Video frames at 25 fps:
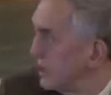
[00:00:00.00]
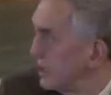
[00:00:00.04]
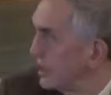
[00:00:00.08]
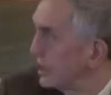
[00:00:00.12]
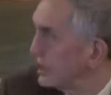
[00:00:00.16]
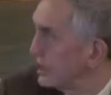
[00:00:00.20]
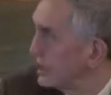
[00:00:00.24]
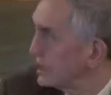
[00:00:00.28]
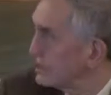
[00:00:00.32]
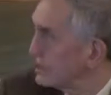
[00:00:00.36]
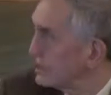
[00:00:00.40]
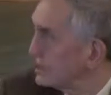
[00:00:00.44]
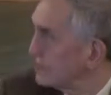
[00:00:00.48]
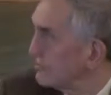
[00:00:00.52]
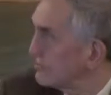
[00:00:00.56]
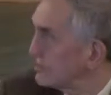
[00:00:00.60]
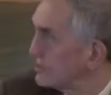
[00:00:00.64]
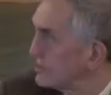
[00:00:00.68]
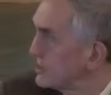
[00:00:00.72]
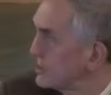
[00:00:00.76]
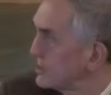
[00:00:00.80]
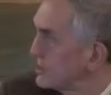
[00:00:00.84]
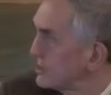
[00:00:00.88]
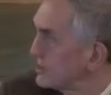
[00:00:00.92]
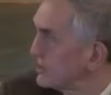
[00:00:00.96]
and
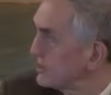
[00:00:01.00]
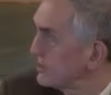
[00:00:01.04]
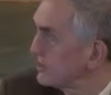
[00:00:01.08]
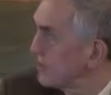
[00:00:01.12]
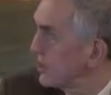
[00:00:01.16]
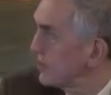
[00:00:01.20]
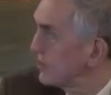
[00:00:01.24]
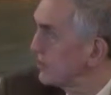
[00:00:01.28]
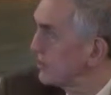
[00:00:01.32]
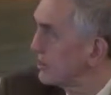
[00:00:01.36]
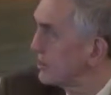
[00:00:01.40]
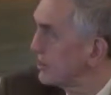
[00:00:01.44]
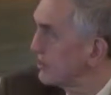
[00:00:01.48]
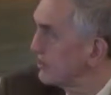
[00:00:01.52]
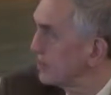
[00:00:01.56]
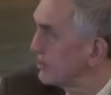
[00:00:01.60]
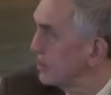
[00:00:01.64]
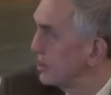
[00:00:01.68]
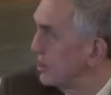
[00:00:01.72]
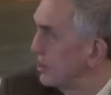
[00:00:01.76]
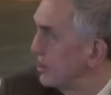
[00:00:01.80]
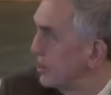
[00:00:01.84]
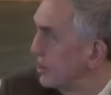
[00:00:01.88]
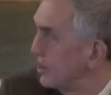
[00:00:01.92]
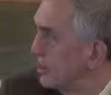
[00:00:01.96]
assumptions are
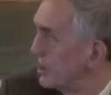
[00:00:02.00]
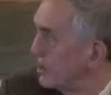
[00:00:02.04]
variable.